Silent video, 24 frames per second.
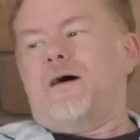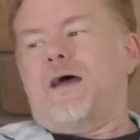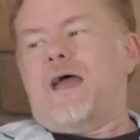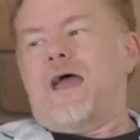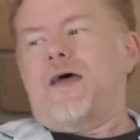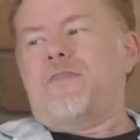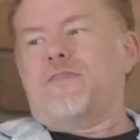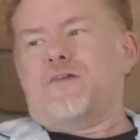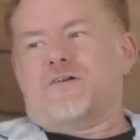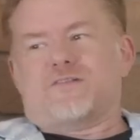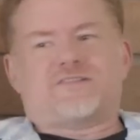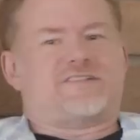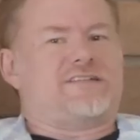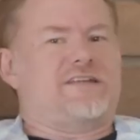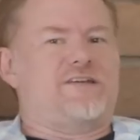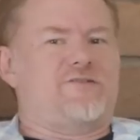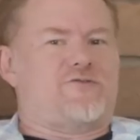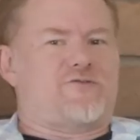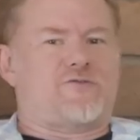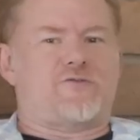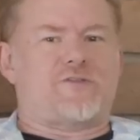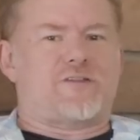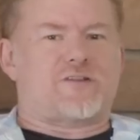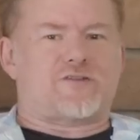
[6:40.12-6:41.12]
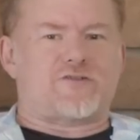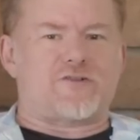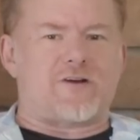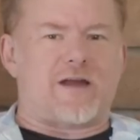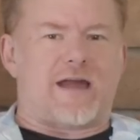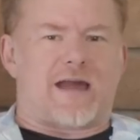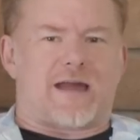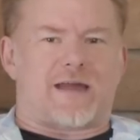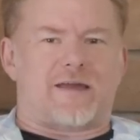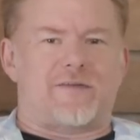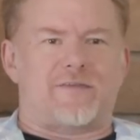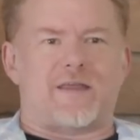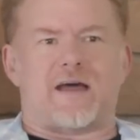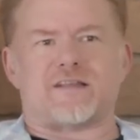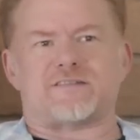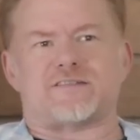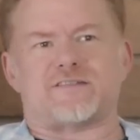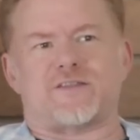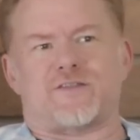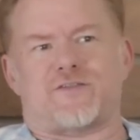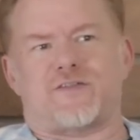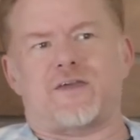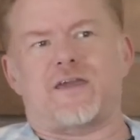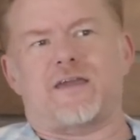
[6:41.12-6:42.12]
And they'll see through the trick. And that's
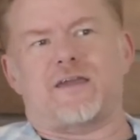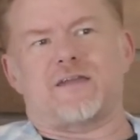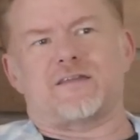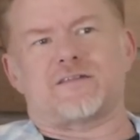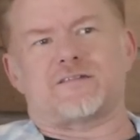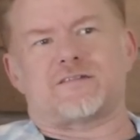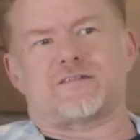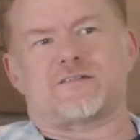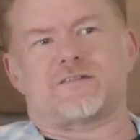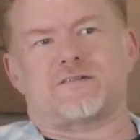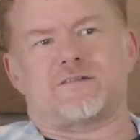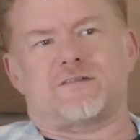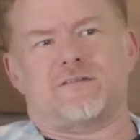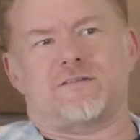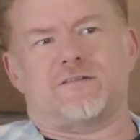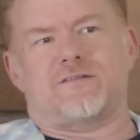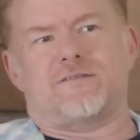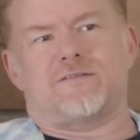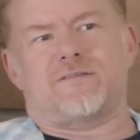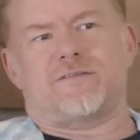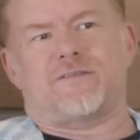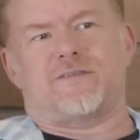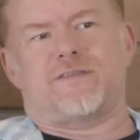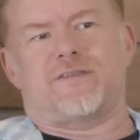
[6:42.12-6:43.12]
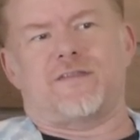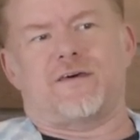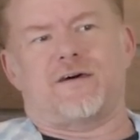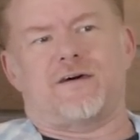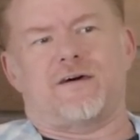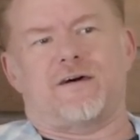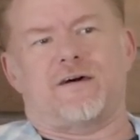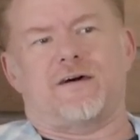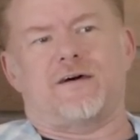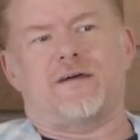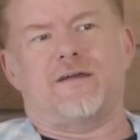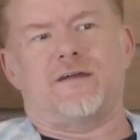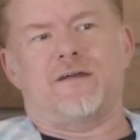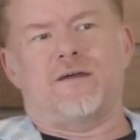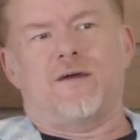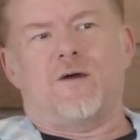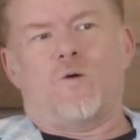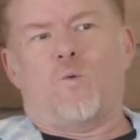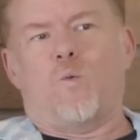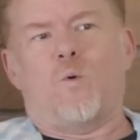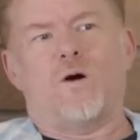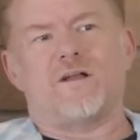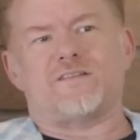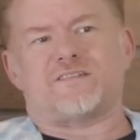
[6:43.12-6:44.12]
the thing is,
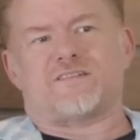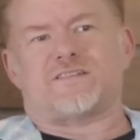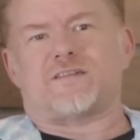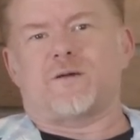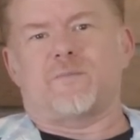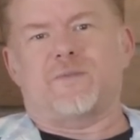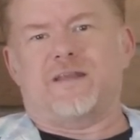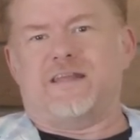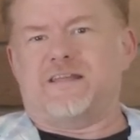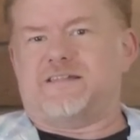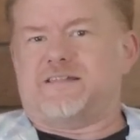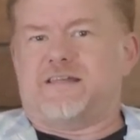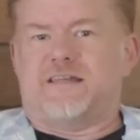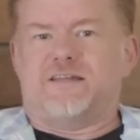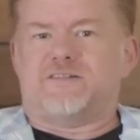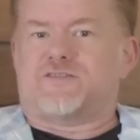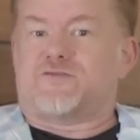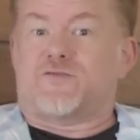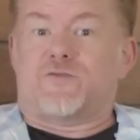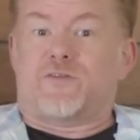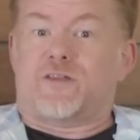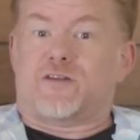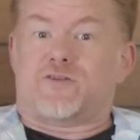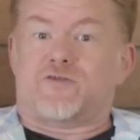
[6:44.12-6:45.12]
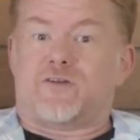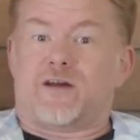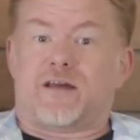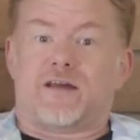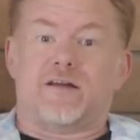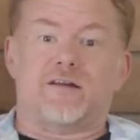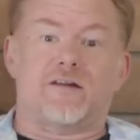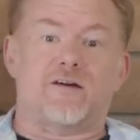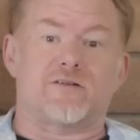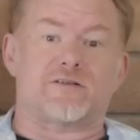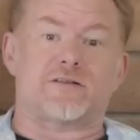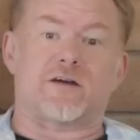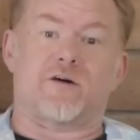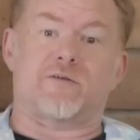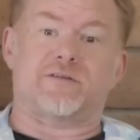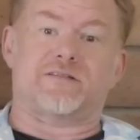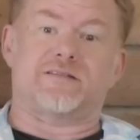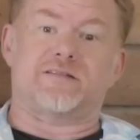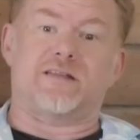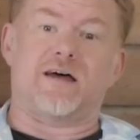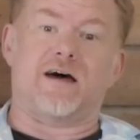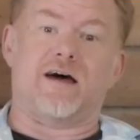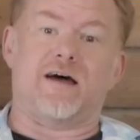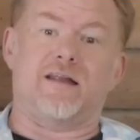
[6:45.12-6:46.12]
once somebody sees through the trick and knows how
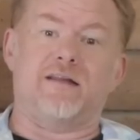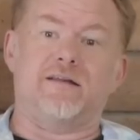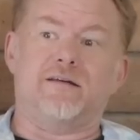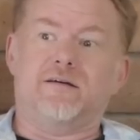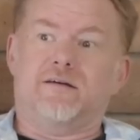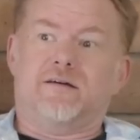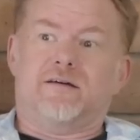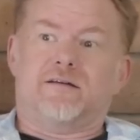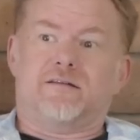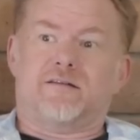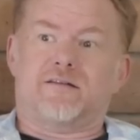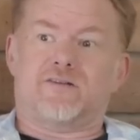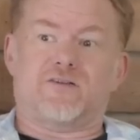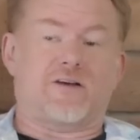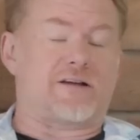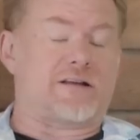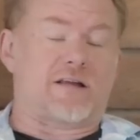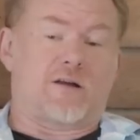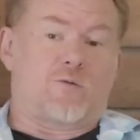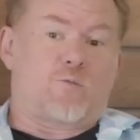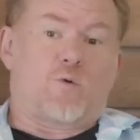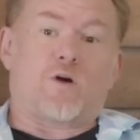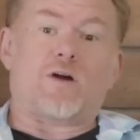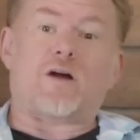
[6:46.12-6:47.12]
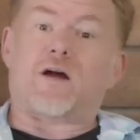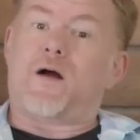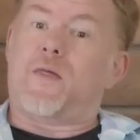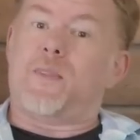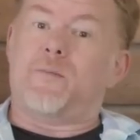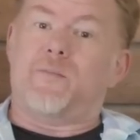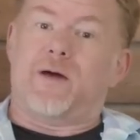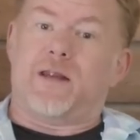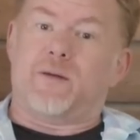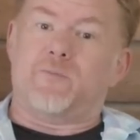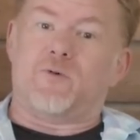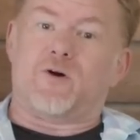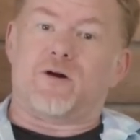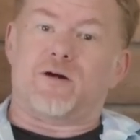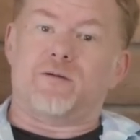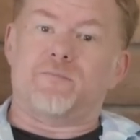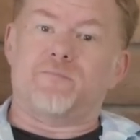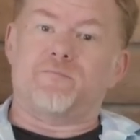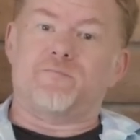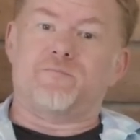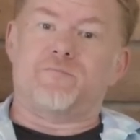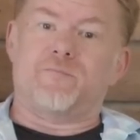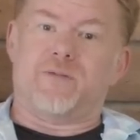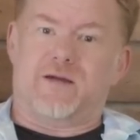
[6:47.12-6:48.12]
it's done, the trick doesn't work on them anymore
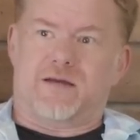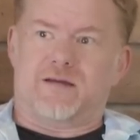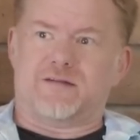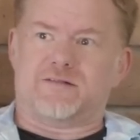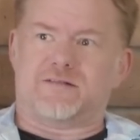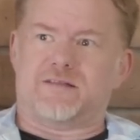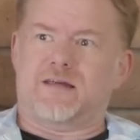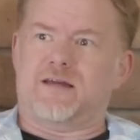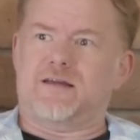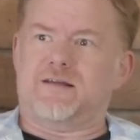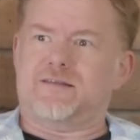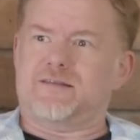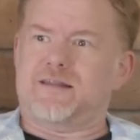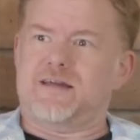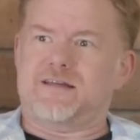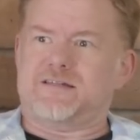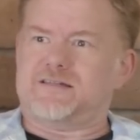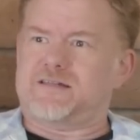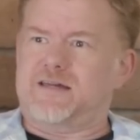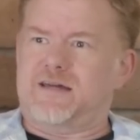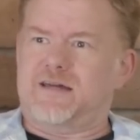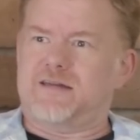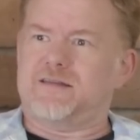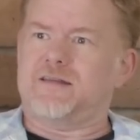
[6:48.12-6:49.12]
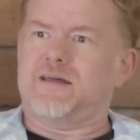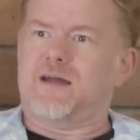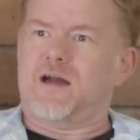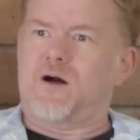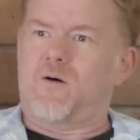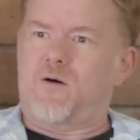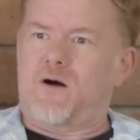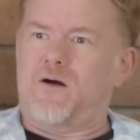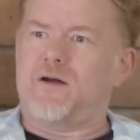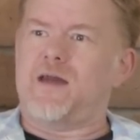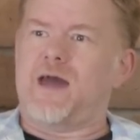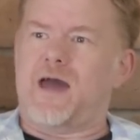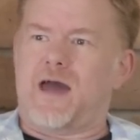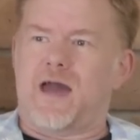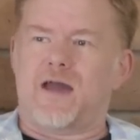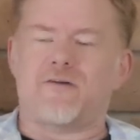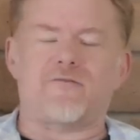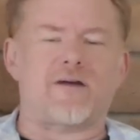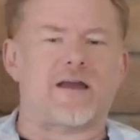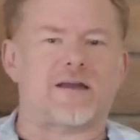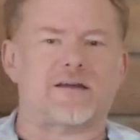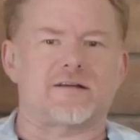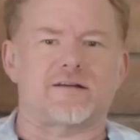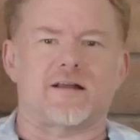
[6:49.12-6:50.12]
because they see it and they go, oh yeah, I
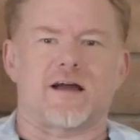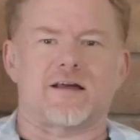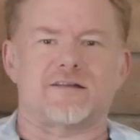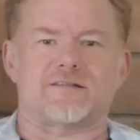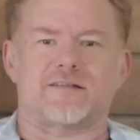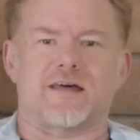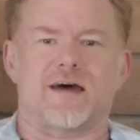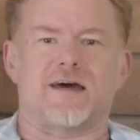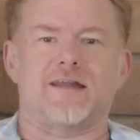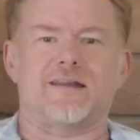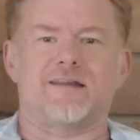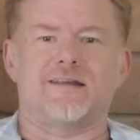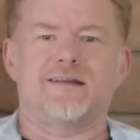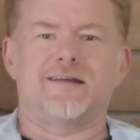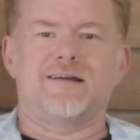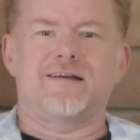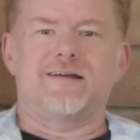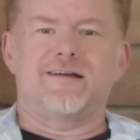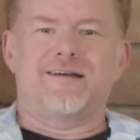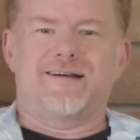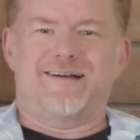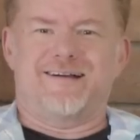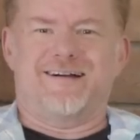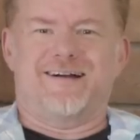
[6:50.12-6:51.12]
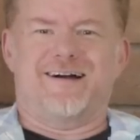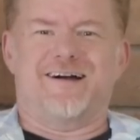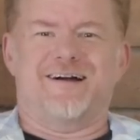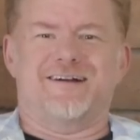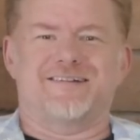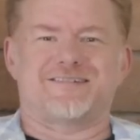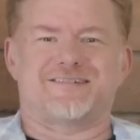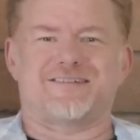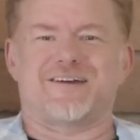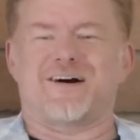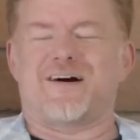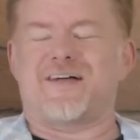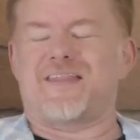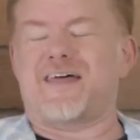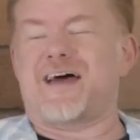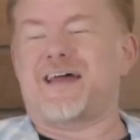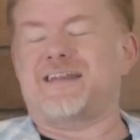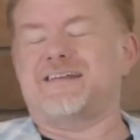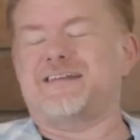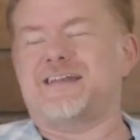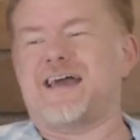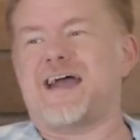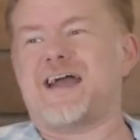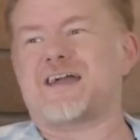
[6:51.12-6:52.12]
recognize that. I saw
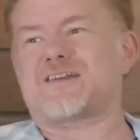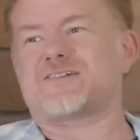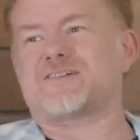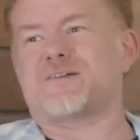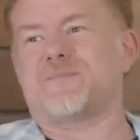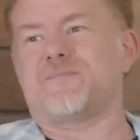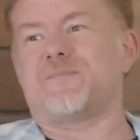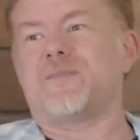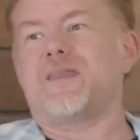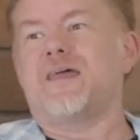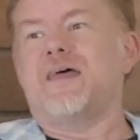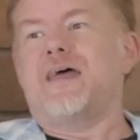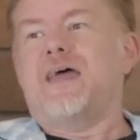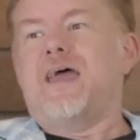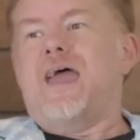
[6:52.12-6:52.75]
that in action.